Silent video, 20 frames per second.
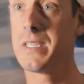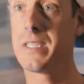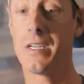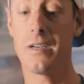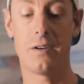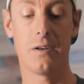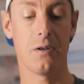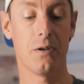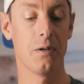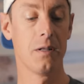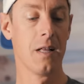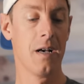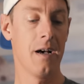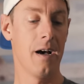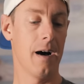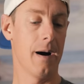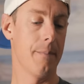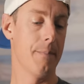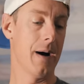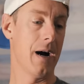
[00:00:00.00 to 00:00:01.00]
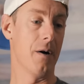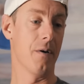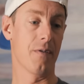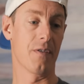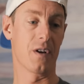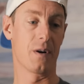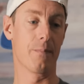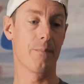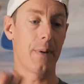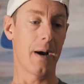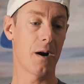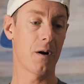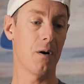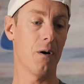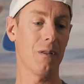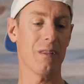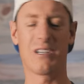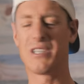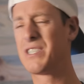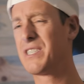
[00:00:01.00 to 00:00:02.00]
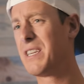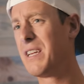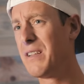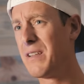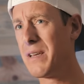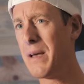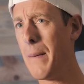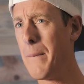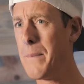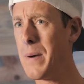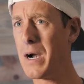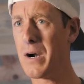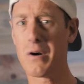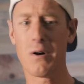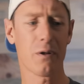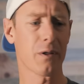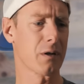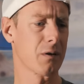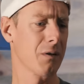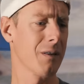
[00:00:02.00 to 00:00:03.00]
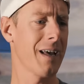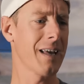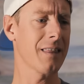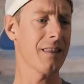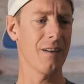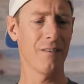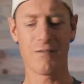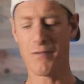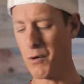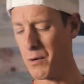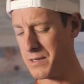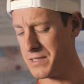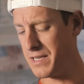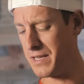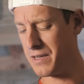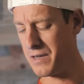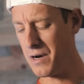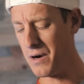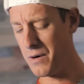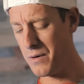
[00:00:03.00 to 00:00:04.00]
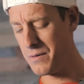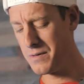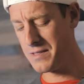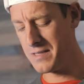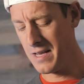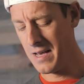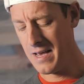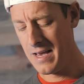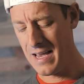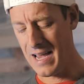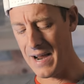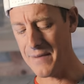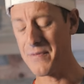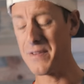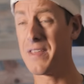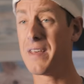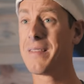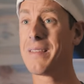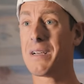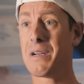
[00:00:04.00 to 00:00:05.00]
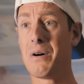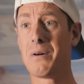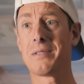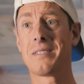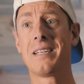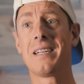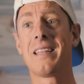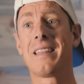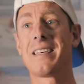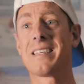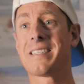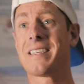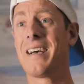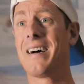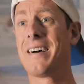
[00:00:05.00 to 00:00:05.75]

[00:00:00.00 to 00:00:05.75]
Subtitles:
material about their barrel, their steelium barrel, their length and forcing cones, everything that goes into this